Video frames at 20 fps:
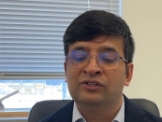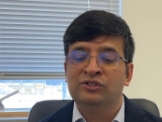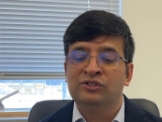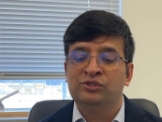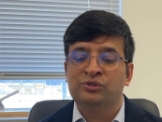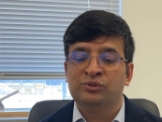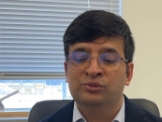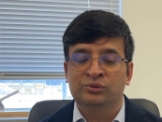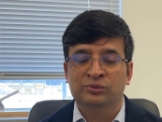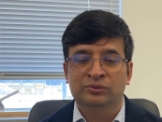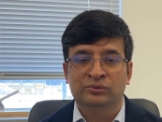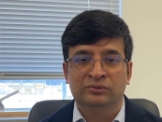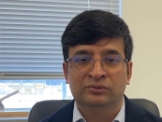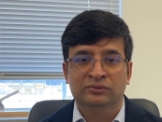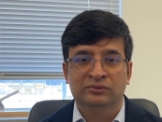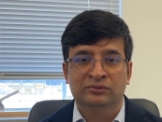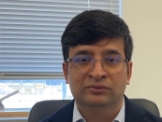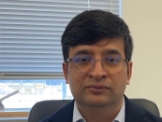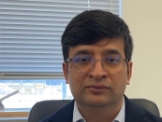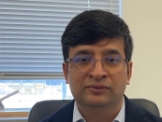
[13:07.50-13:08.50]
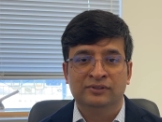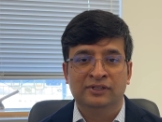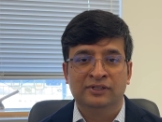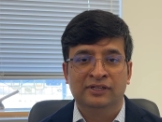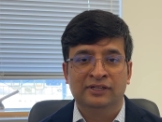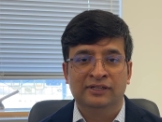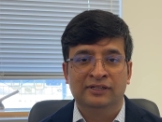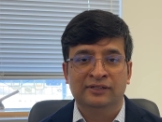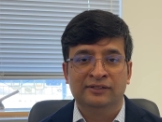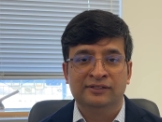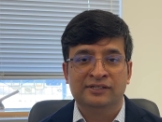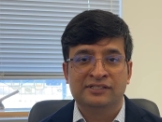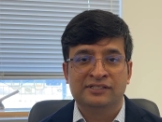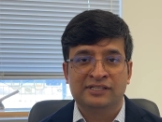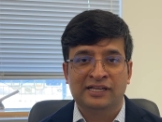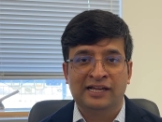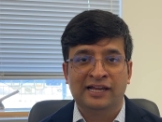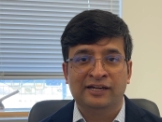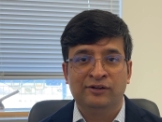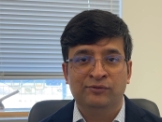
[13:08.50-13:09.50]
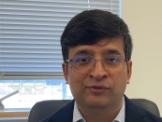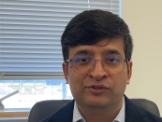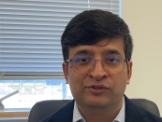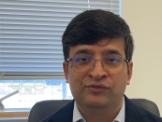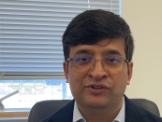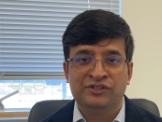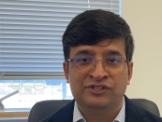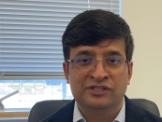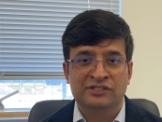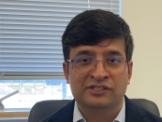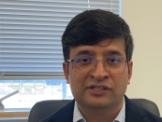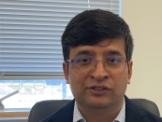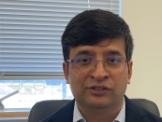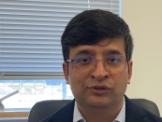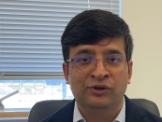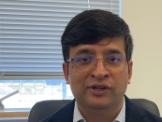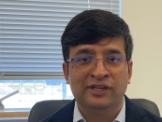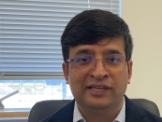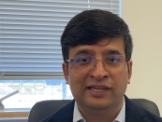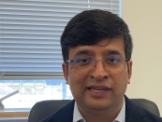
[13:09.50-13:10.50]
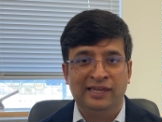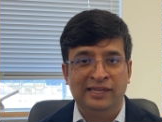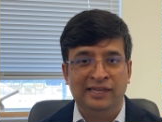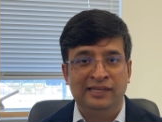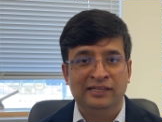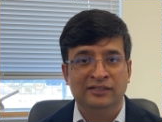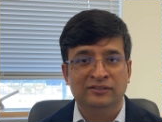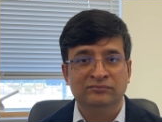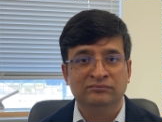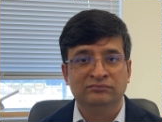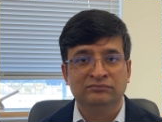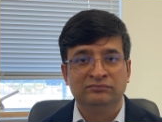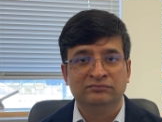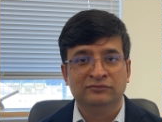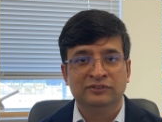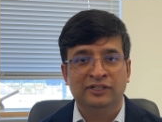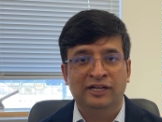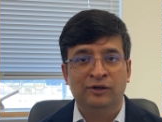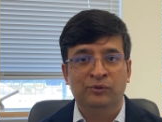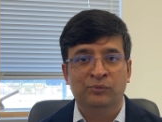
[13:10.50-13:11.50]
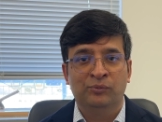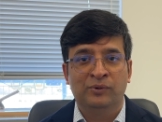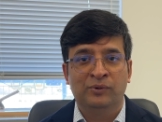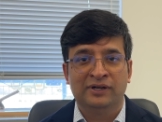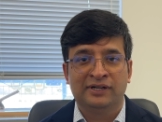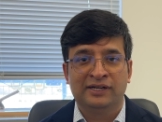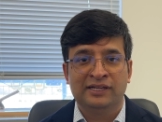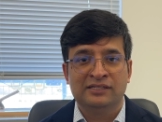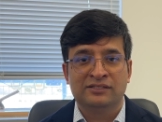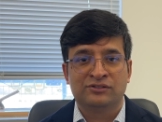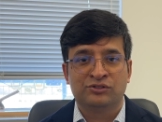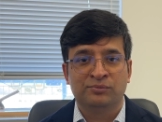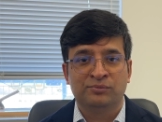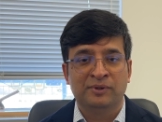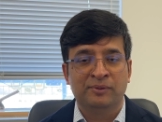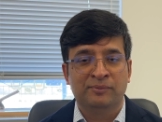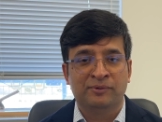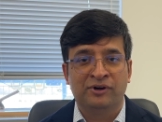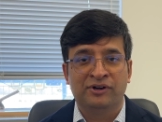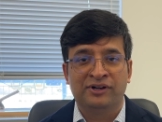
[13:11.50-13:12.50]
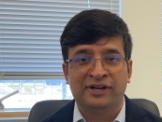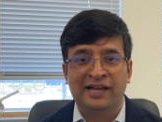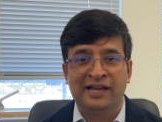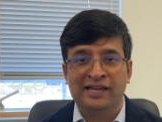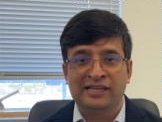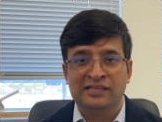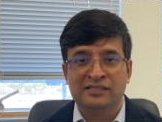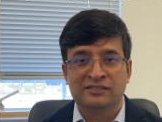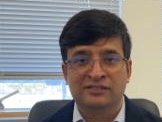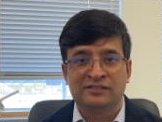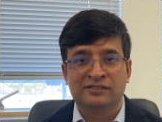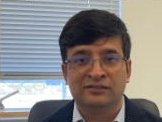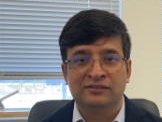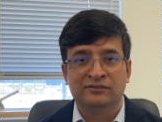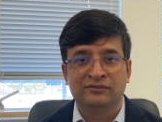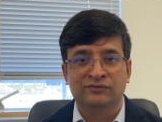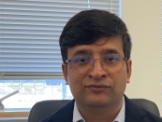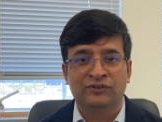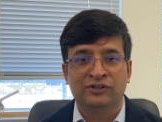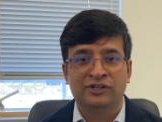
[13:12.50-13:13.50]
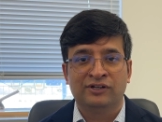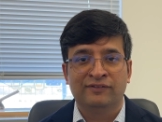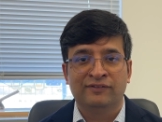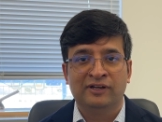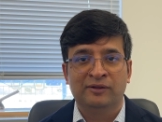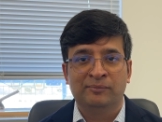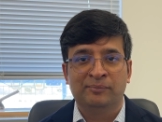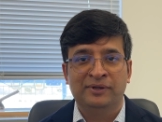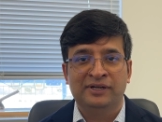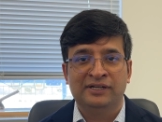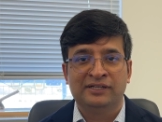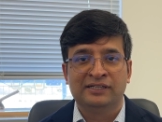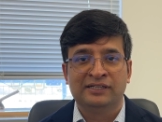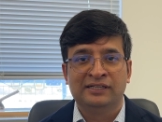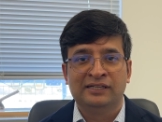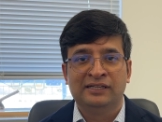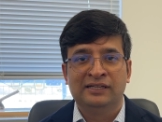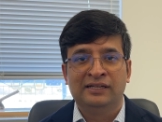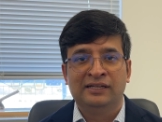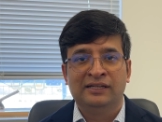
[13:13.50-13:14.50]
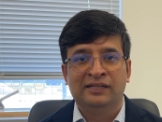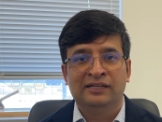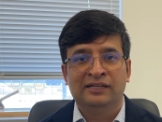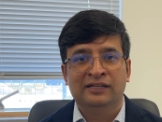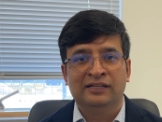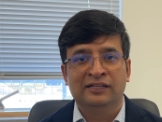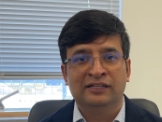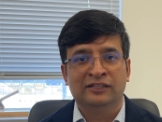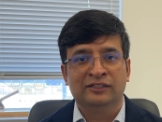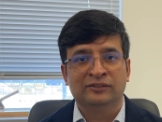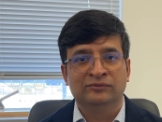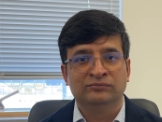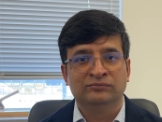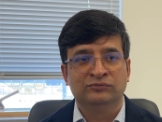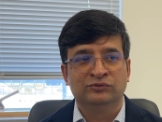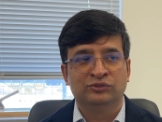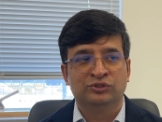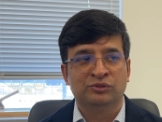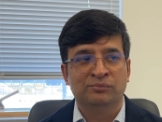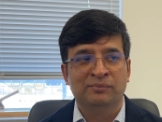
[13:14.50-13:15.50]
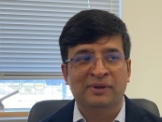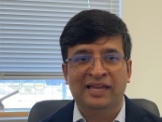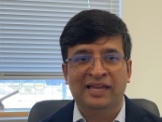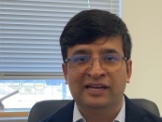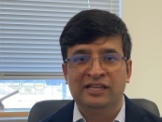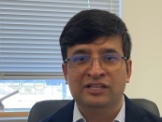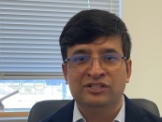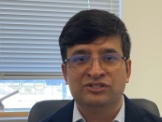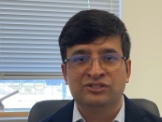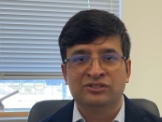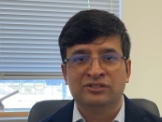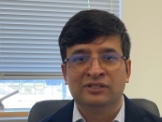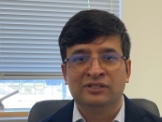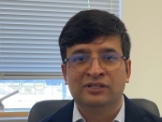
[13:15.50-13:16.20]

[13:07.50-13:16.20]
to decide which features are going in and what is to be prioritized for development, to manage